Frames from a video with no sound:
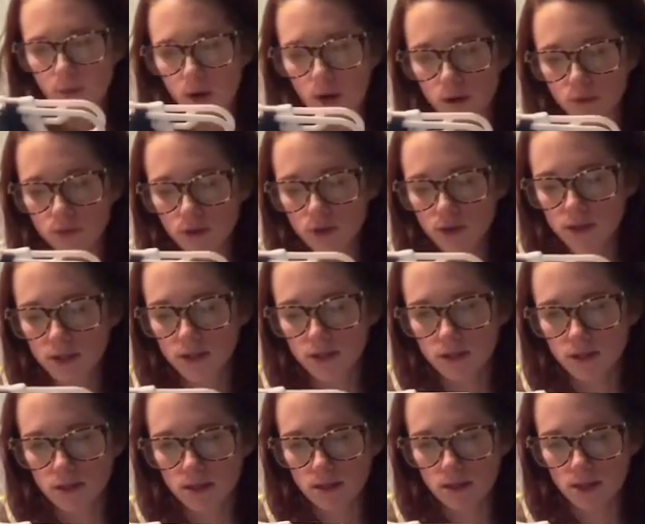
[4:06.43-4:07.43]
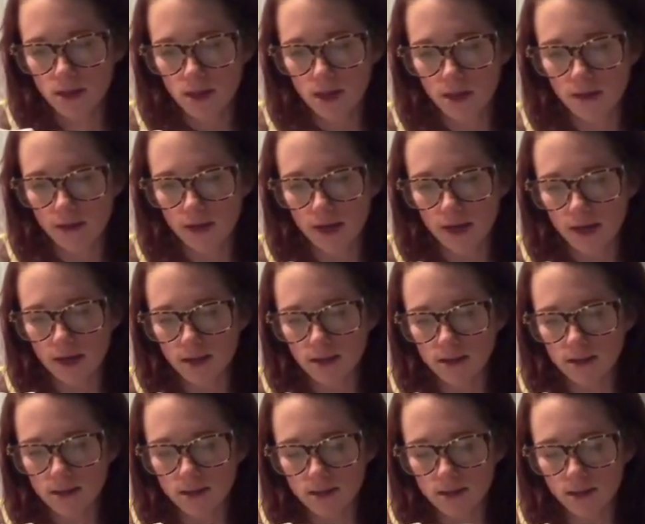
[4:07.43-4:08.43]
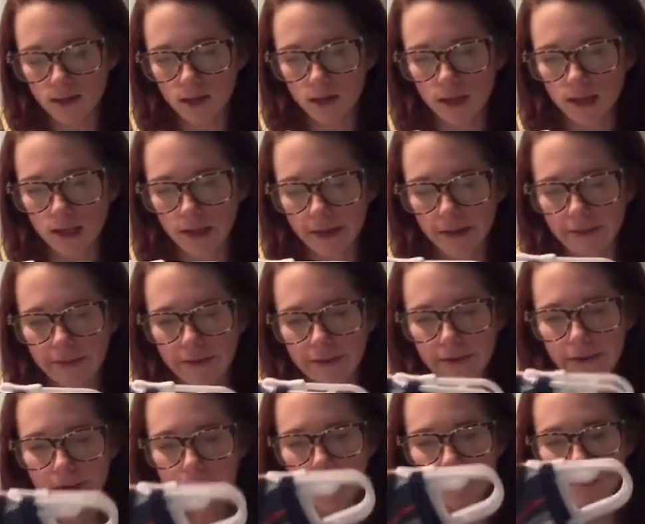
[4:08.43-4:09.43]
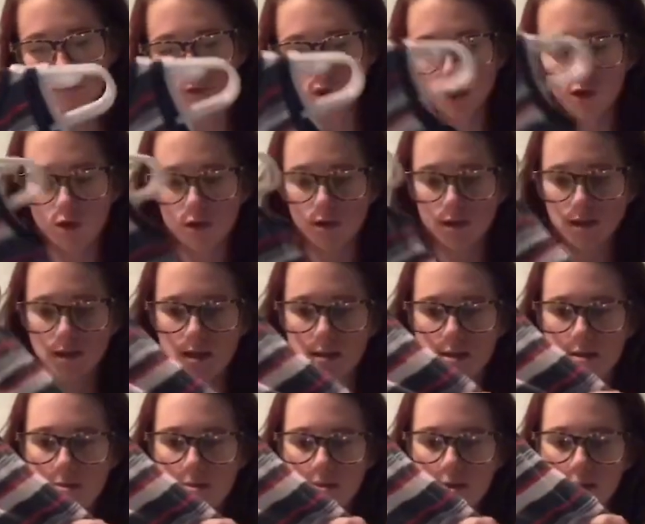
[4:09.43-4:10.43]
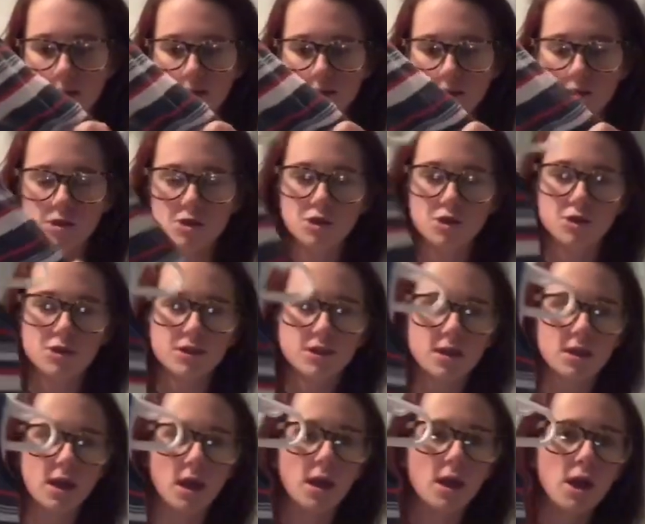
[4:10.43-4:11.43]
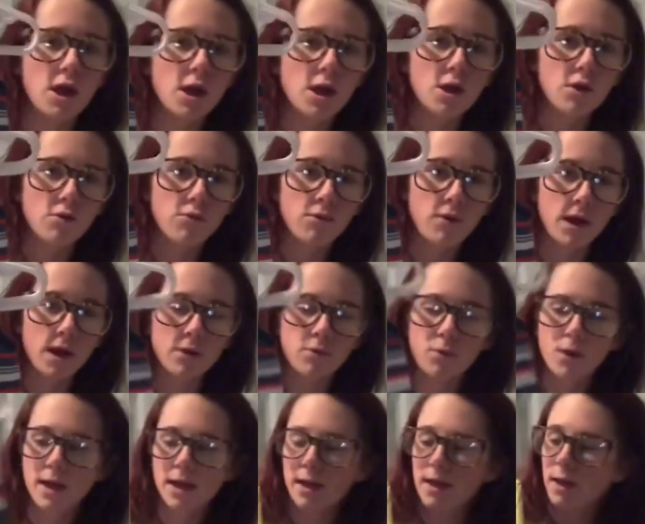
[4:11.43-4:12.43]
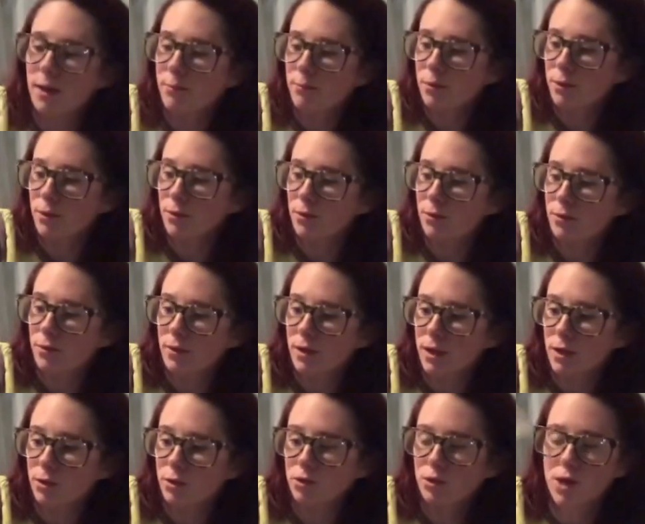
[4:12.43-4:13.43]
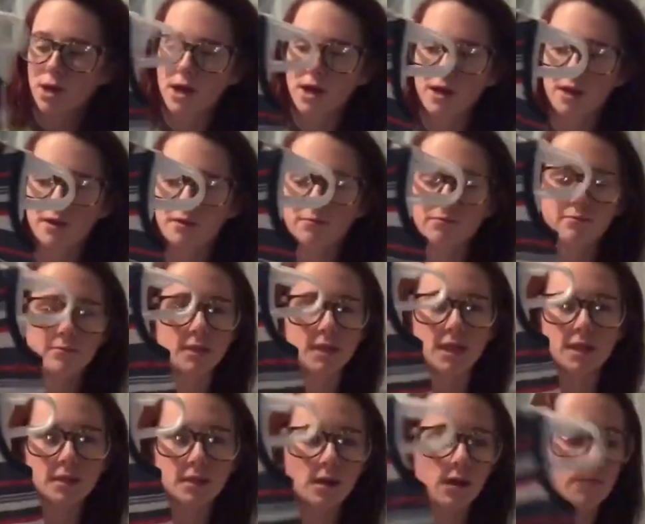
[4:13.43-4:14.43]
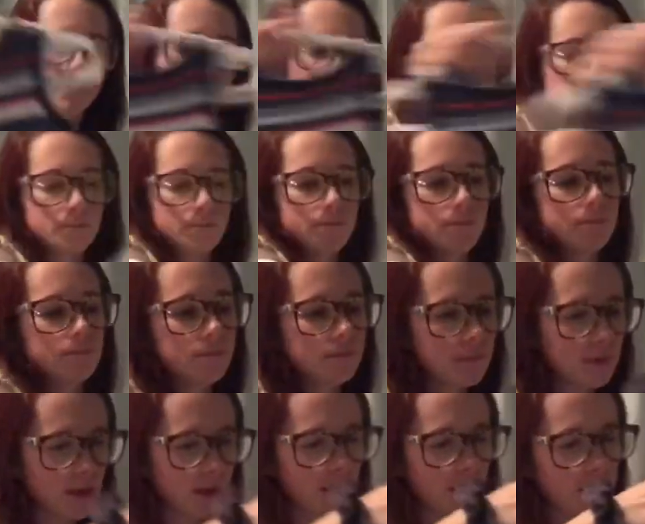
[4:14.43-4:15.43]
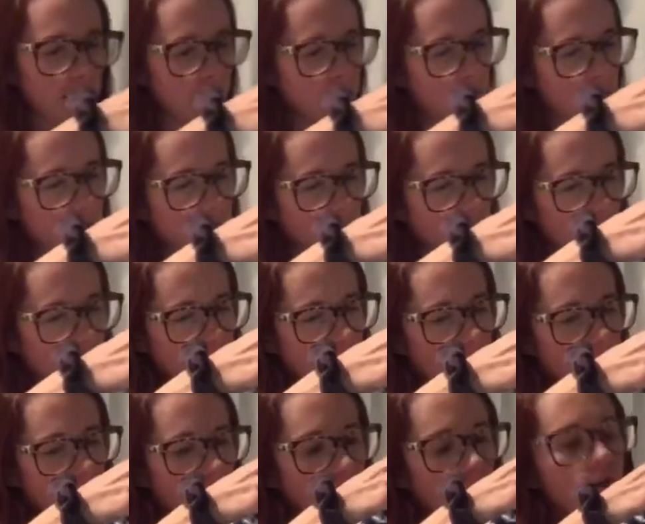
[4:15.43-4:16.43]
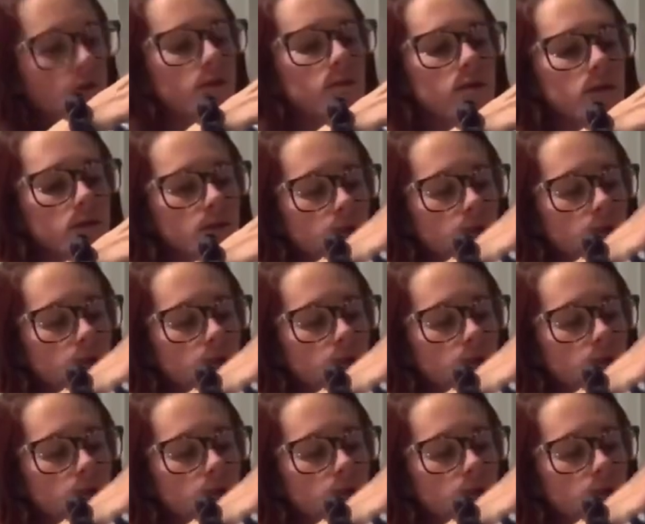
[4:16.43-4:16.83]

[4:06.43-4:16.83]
palm trees, and then it has sun, and then um, sharks. And then this is just a red, white, and blue, and gray tank top. And these are Carter's,